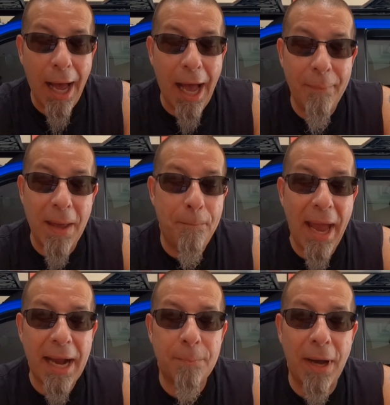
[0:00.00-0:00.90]
Um, and
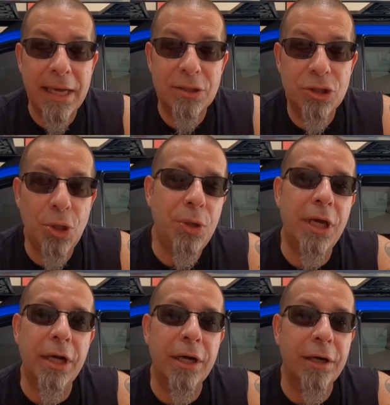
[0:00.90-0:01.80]
backed by a
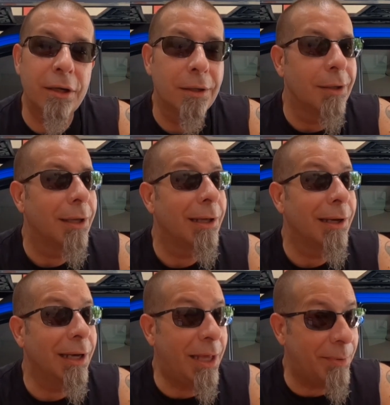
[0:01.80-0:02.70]
two-year
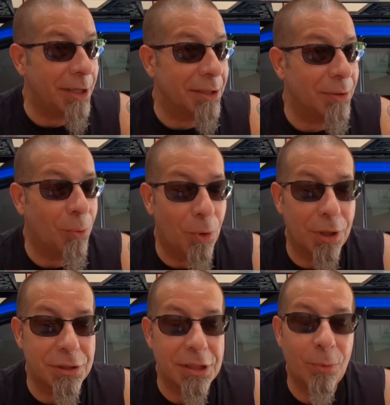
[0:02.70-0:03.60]
limited
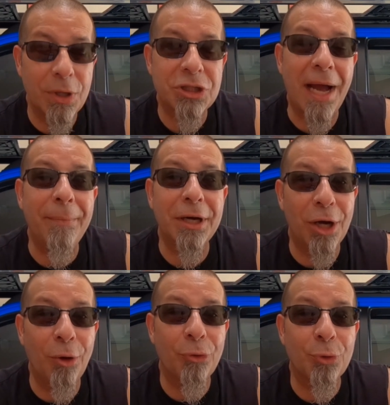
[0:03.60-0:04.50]
warranty, which I'm gonna
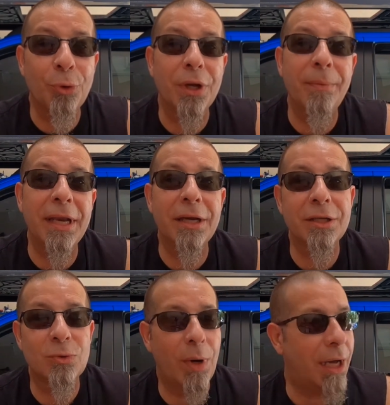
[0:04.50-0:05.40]
go through in a minute
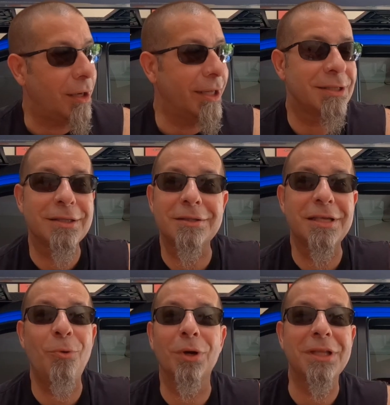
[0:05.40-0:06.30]
as well. Let's
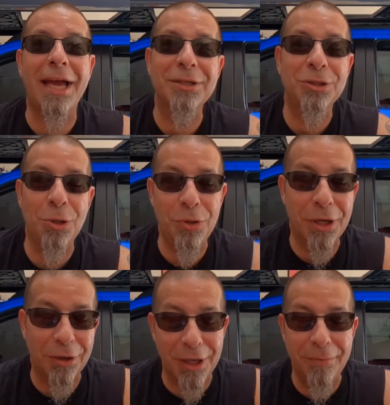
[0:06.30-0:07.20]
see what that
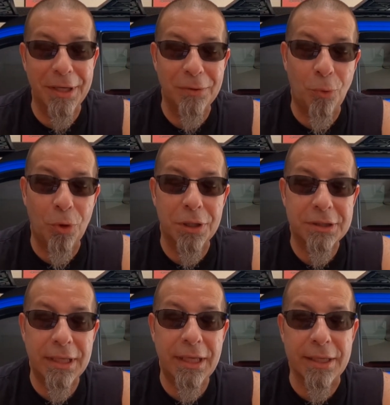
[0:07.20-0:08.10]
two-year limited
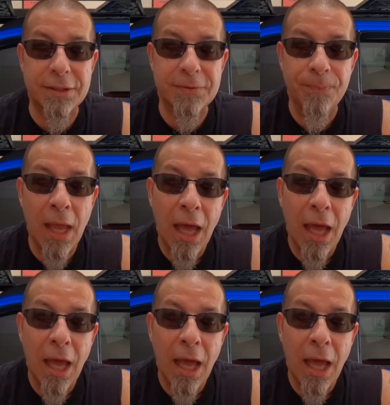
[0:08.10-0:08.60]
warranty is.